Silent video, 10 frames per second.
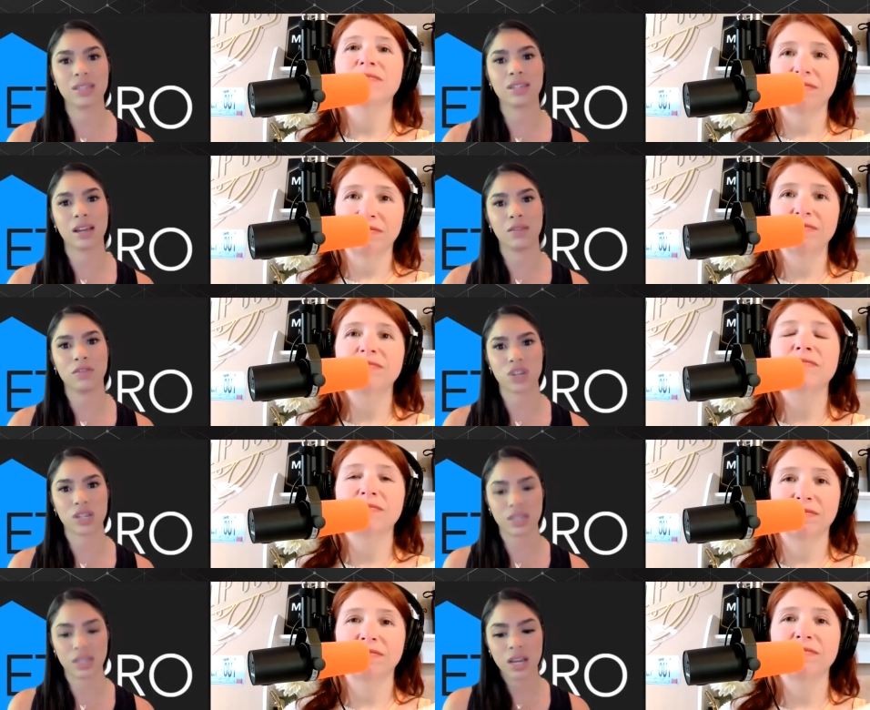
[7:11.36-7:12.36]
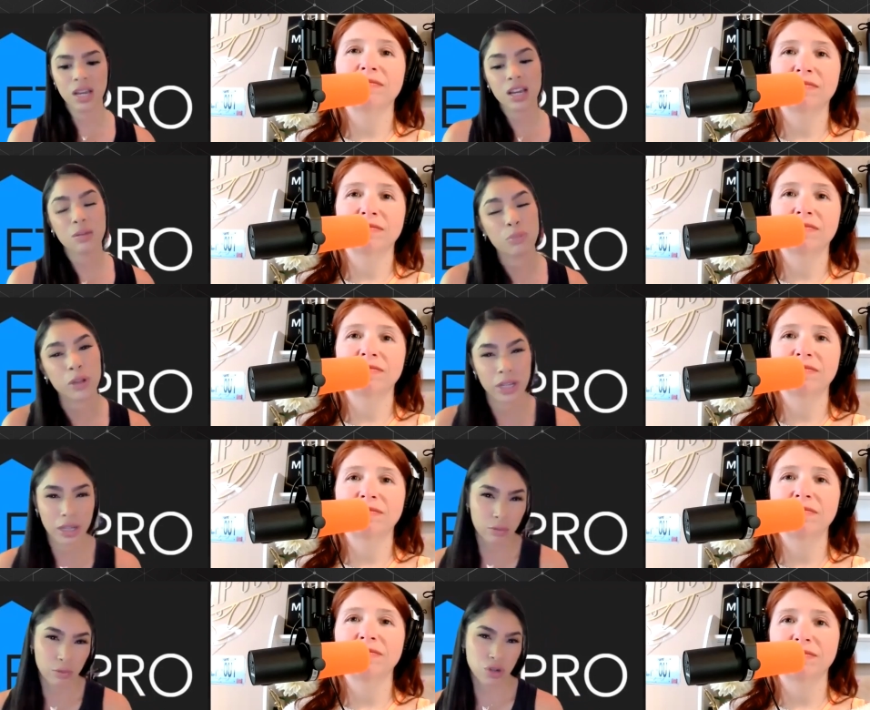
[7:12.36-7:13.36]
Speaker 1: instead of just
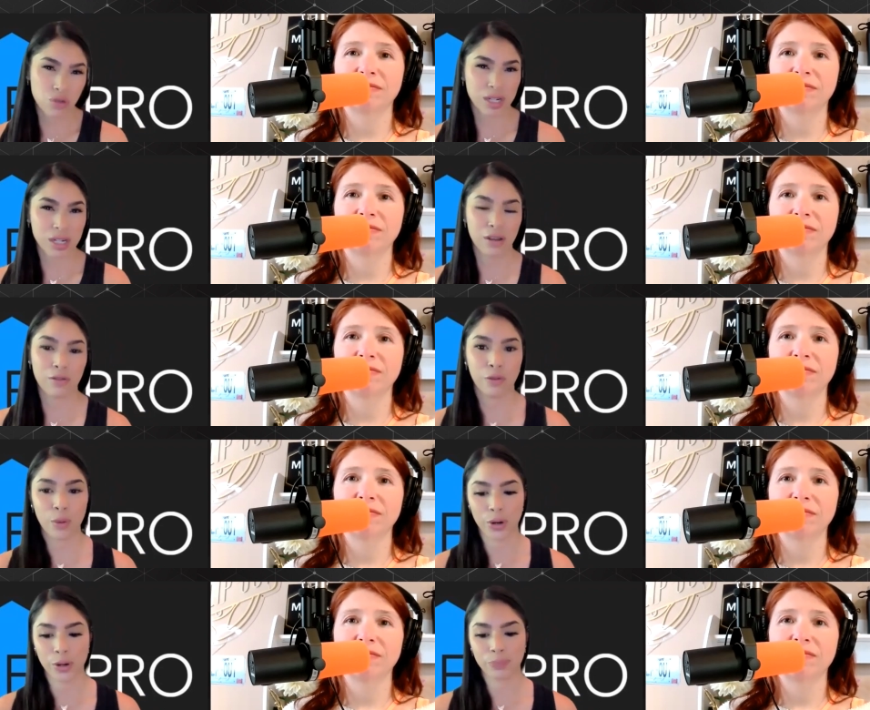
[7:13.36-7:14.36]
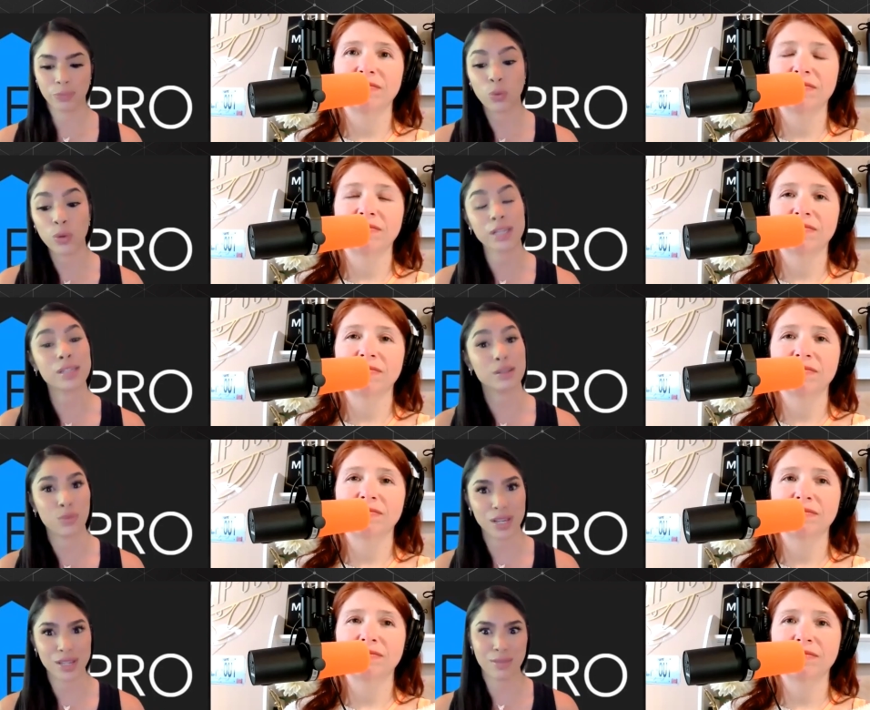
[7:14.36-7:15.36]
completely restricting for weeks
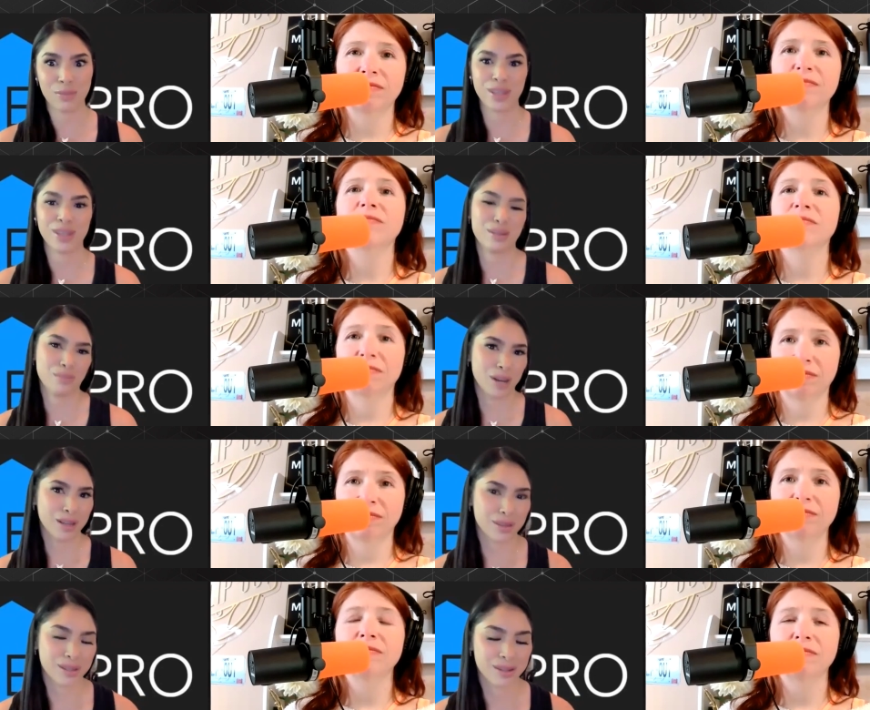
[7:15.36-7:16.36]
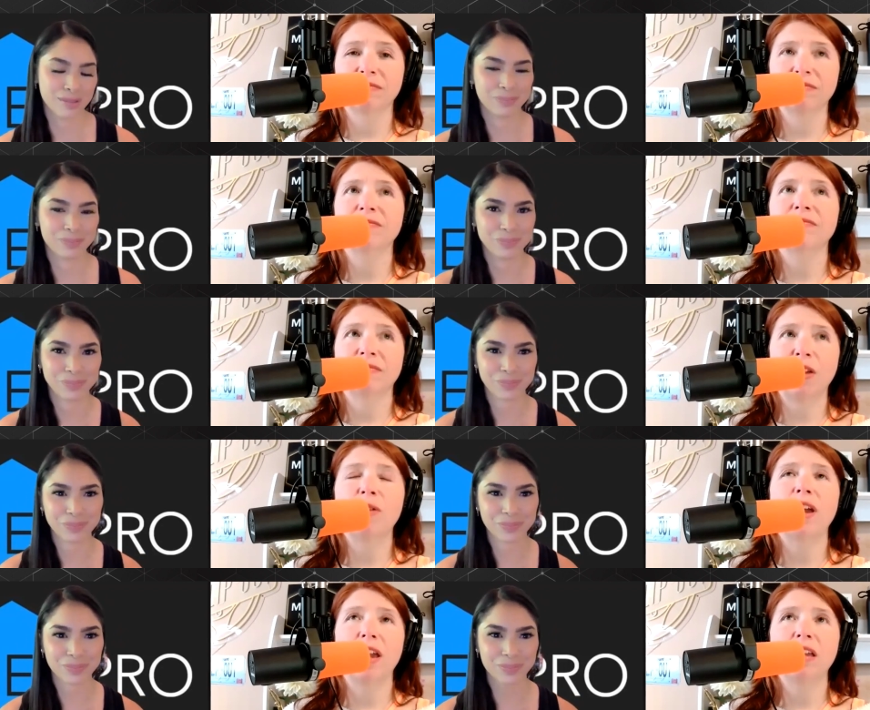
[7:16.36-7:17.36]
and weeks and months and months.
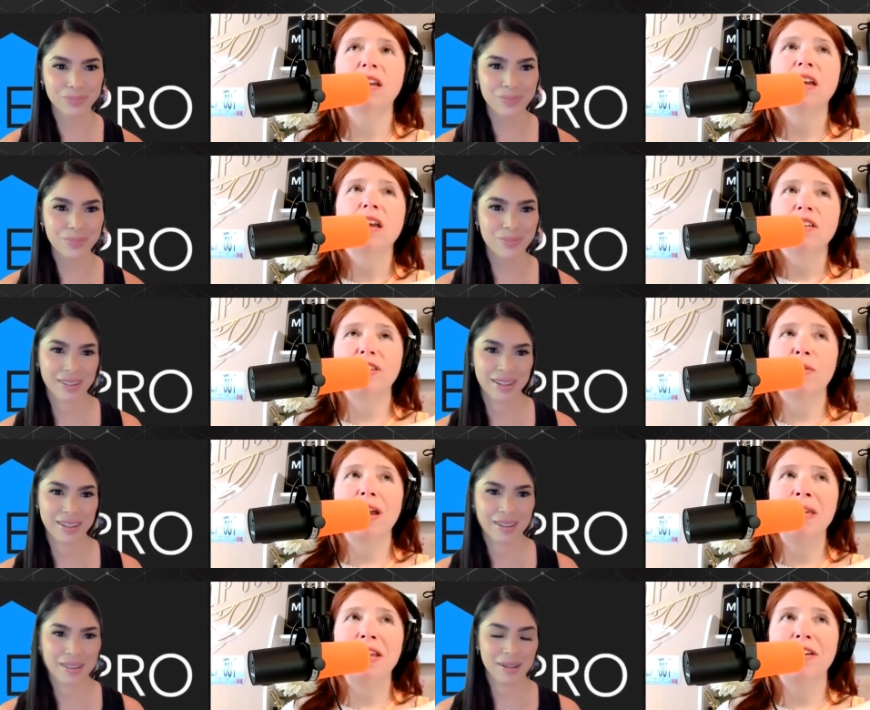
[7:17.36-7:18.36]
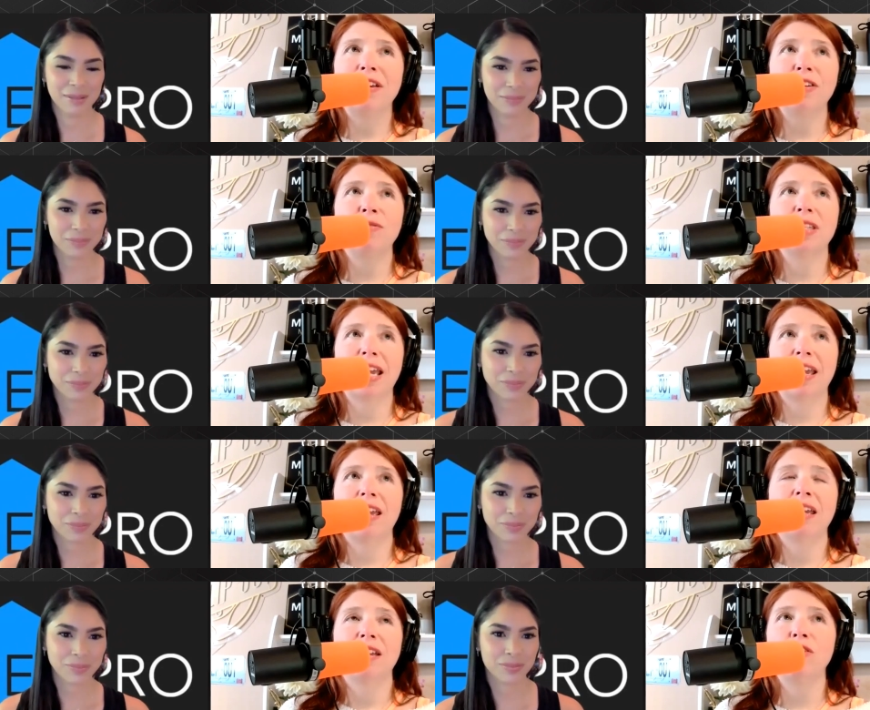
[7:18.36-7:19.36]
Speaker 2: Okay. So I'm hearing you
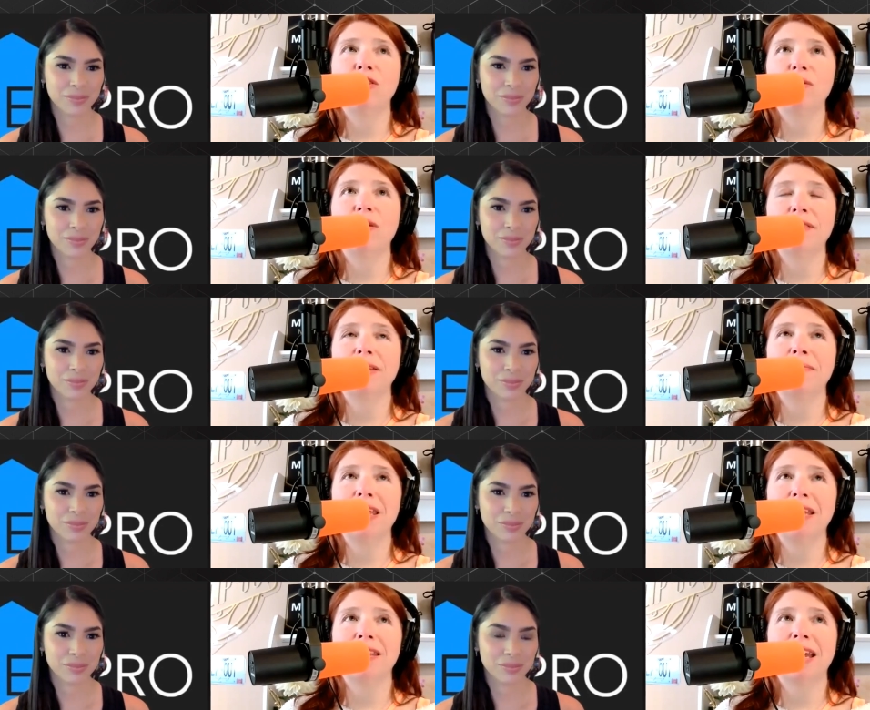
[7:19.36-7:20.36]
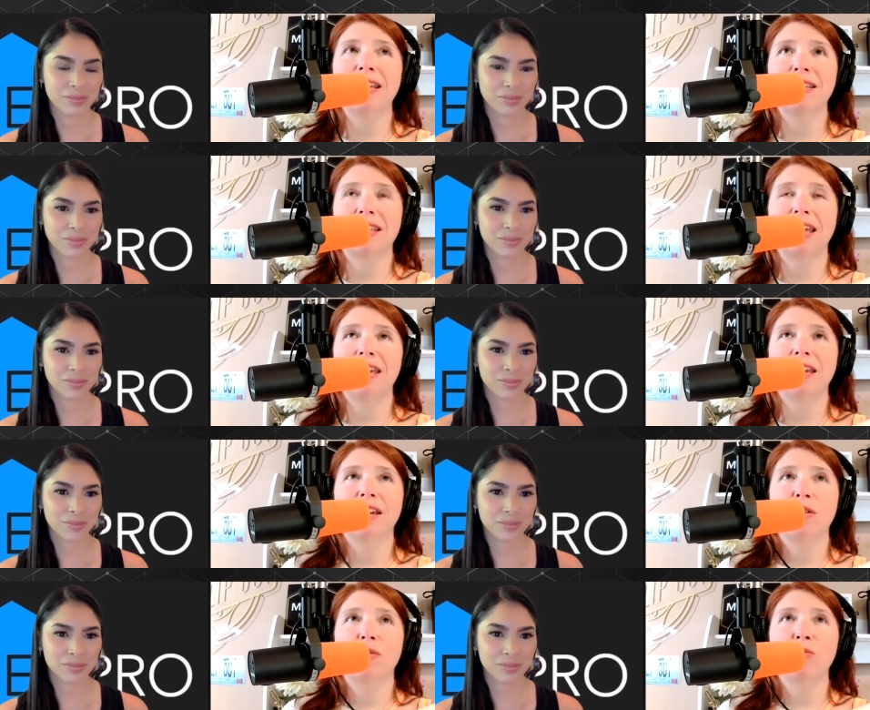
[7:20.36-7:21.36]
say you do have something that is like
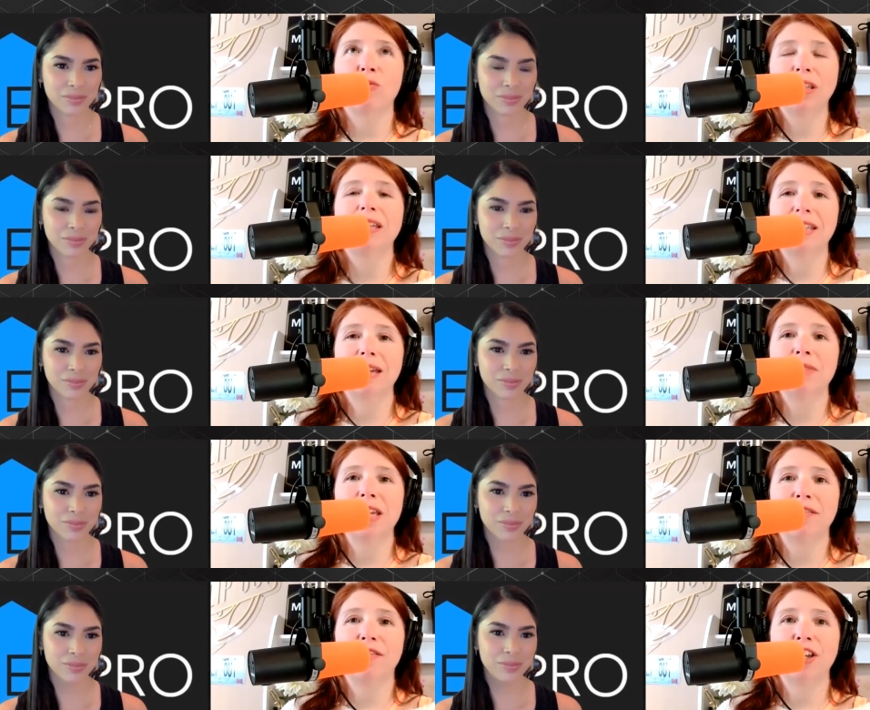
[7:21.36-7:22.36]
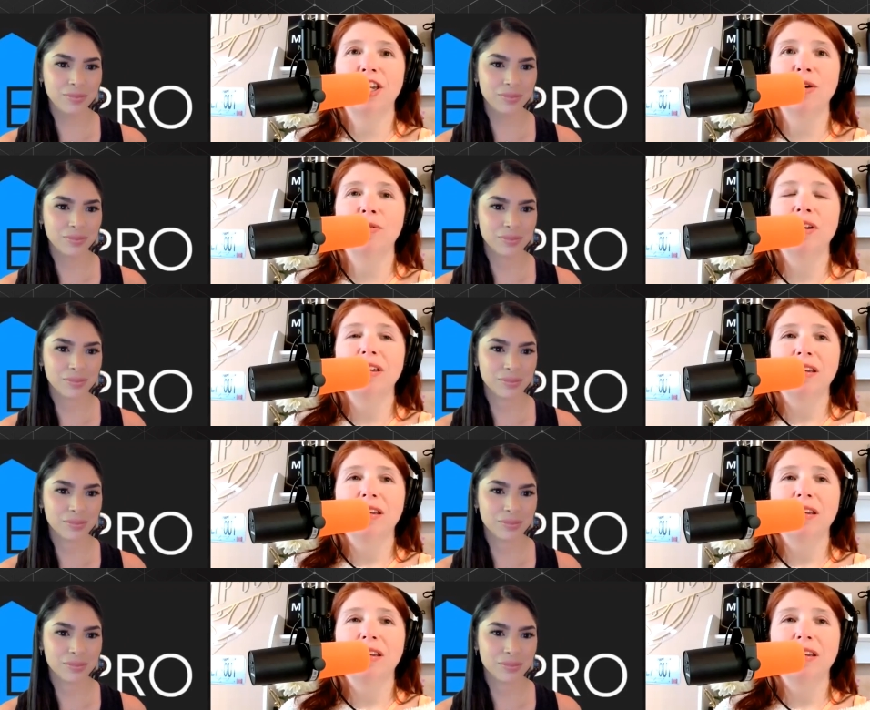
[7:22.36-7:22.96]
really tempting for you.